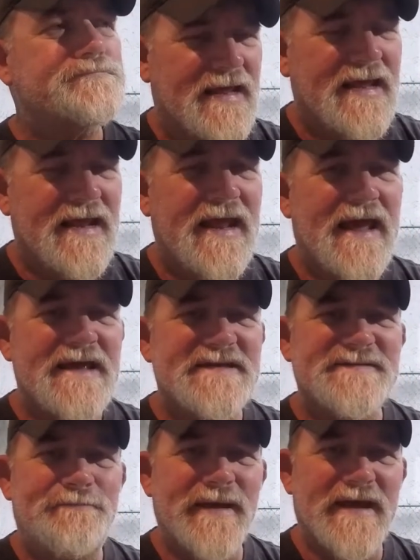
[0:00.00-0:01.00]
He
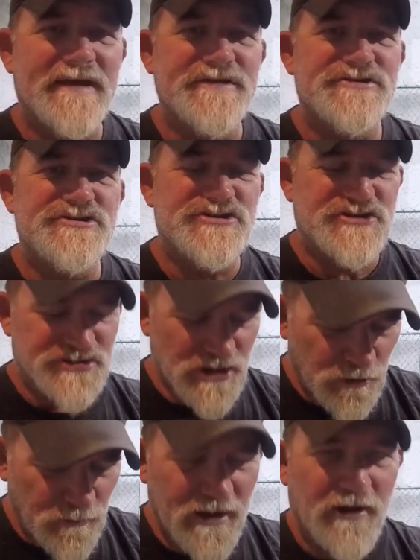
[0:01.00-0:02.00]
has been
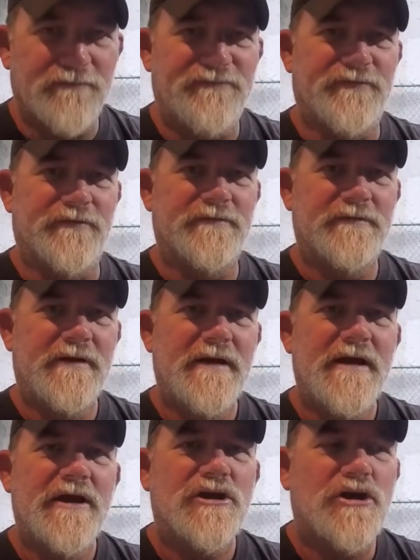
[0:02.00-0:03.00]
so helpful.
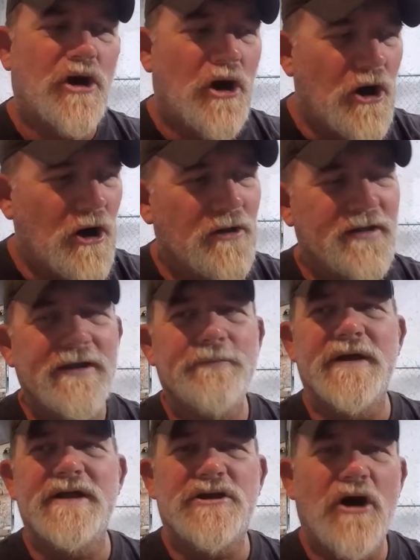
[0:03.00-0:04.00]
Calling,
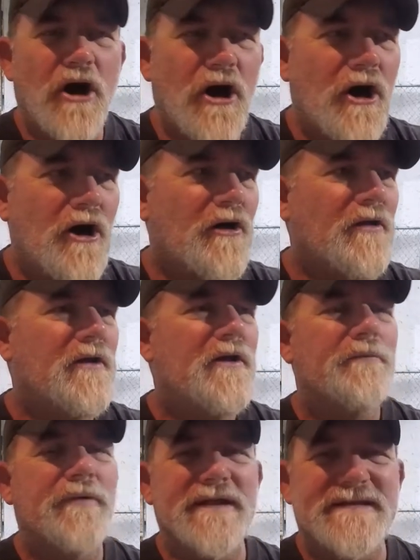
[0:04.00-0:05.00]
we call,
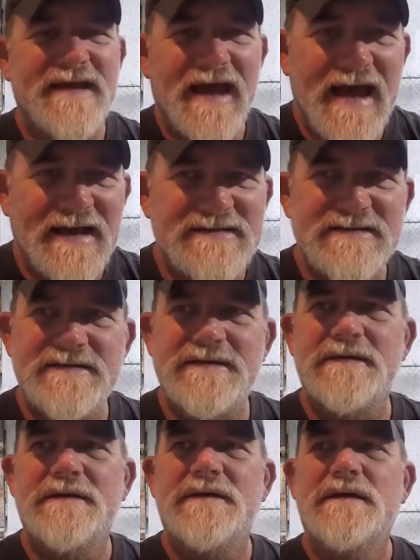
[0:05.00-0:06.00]
we text,
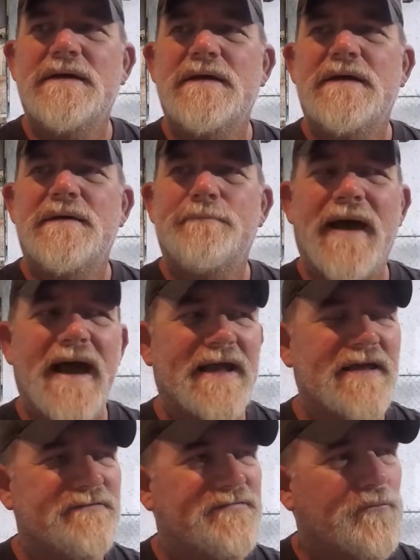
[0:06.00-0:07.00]

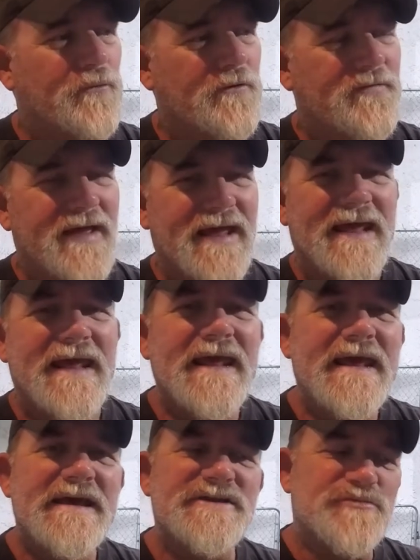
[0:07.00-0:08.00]
back and forth.
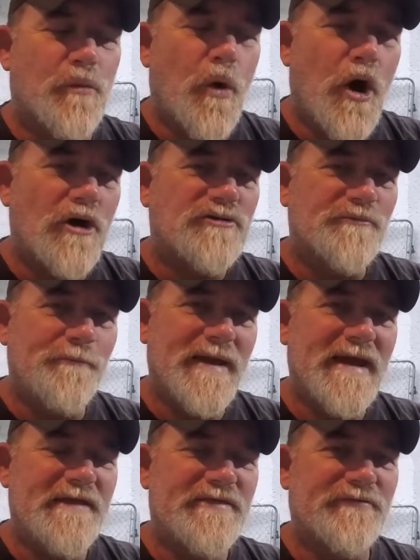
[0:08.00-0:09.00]
He has walked
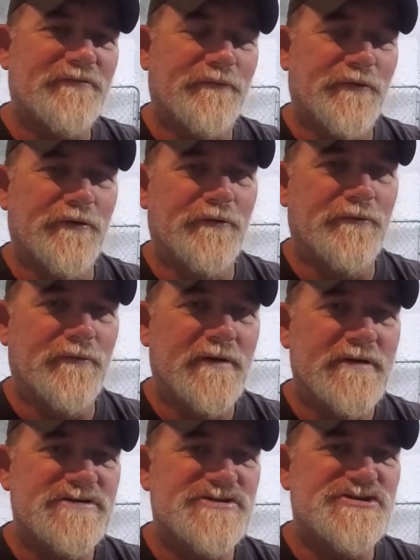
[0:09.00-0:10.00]
me through
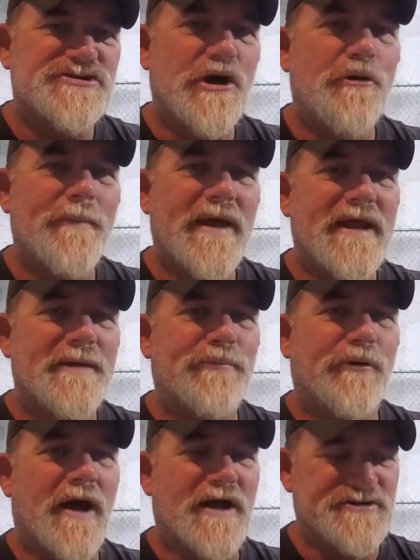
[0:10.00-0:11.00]
so many
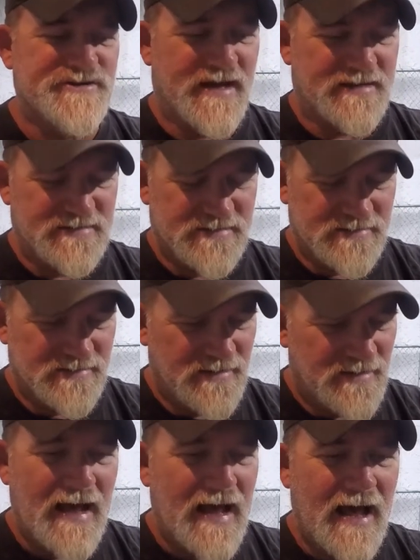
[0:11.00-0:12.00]
projects.
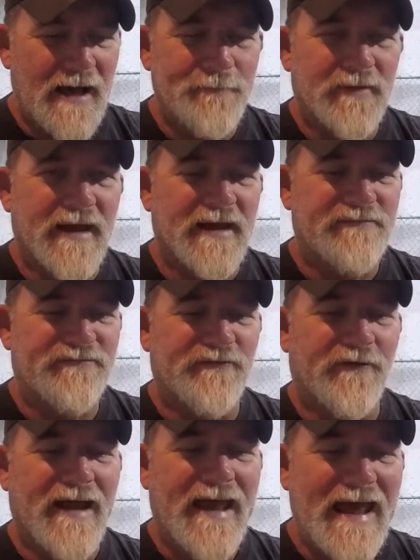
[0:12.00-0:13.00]
I'm like
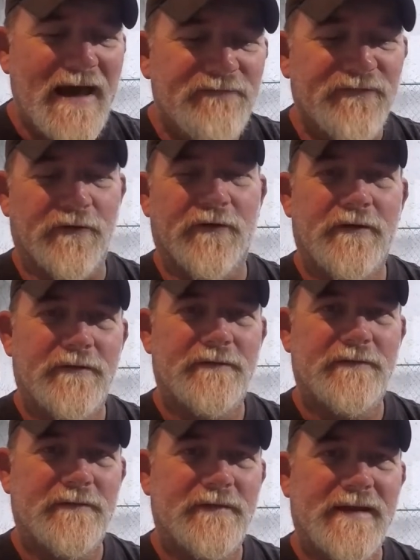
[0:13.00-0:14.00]
forever
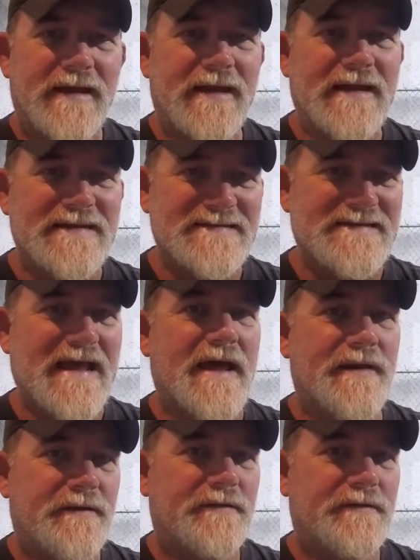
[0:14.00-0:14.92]
in his debt.